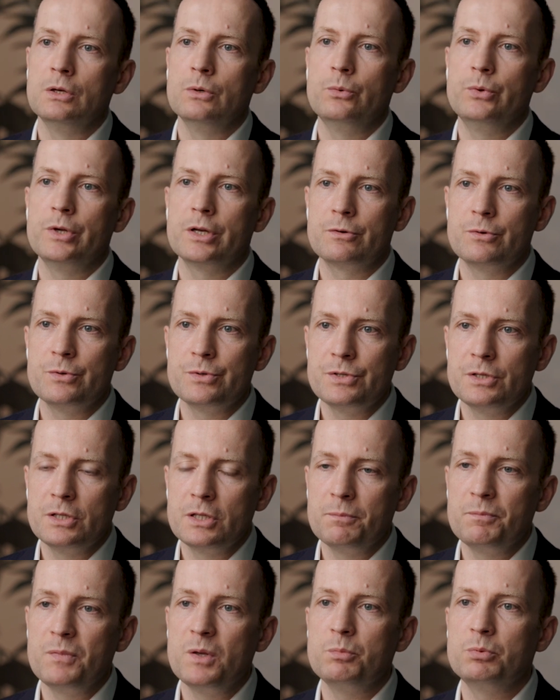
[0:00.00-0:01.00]
we are using
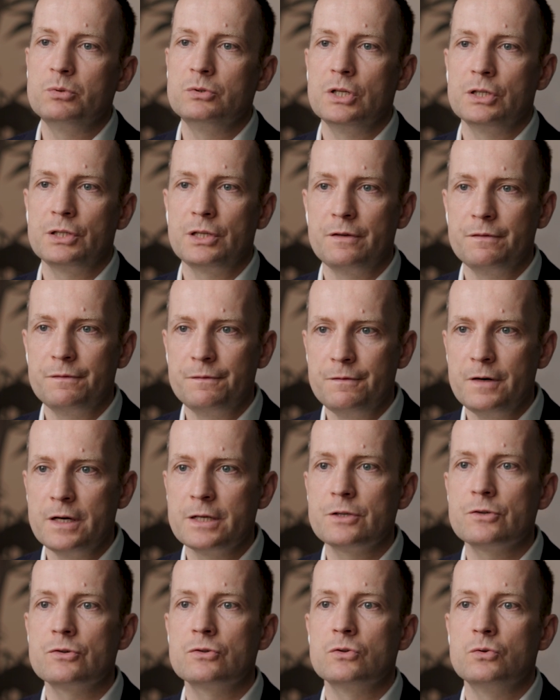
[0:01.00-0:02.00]
the people that have
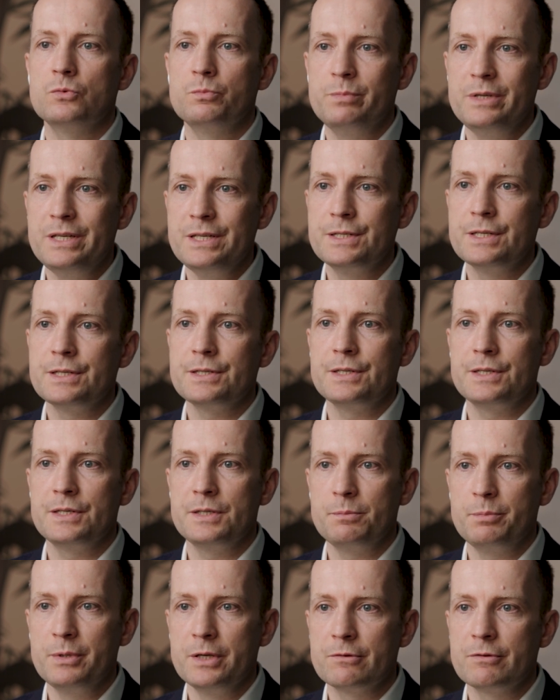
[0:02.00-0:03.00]
functional business
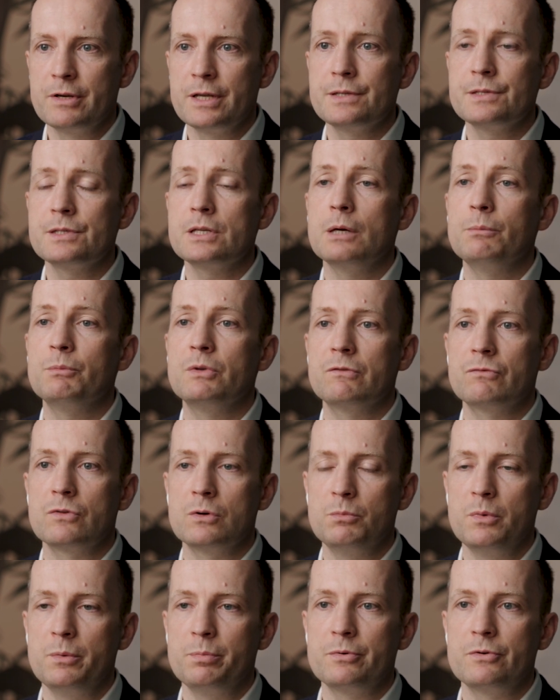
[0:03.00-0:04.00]
experience coming
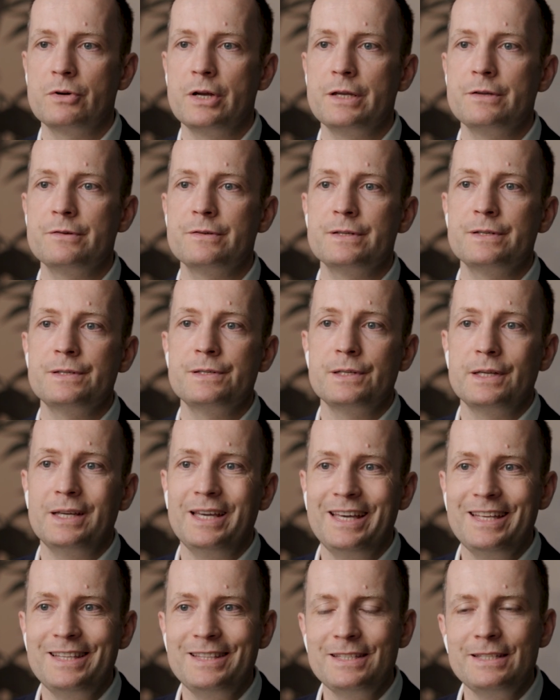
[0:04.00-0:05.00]
from operations
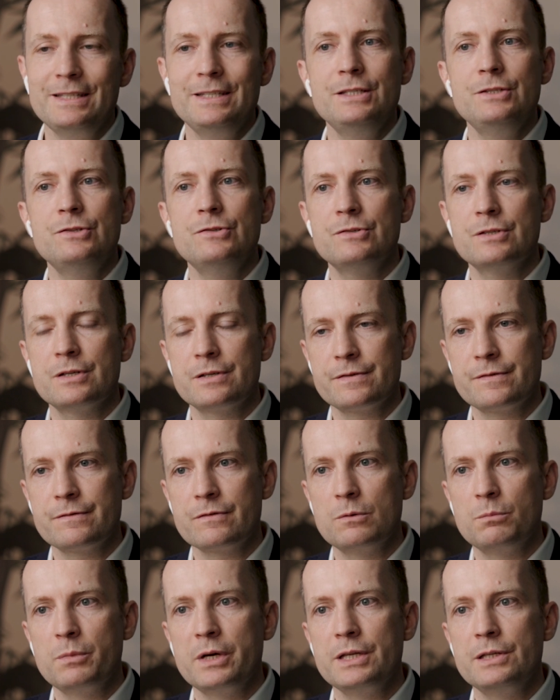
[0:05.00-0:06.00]
and engineers
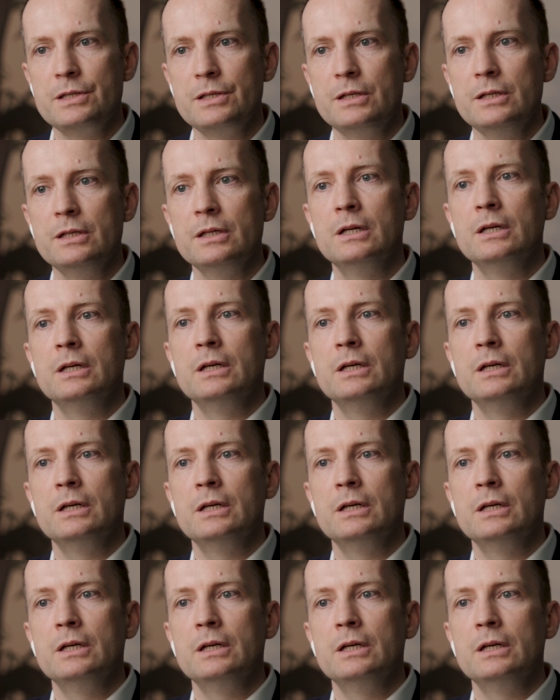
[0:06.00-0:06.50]
from IT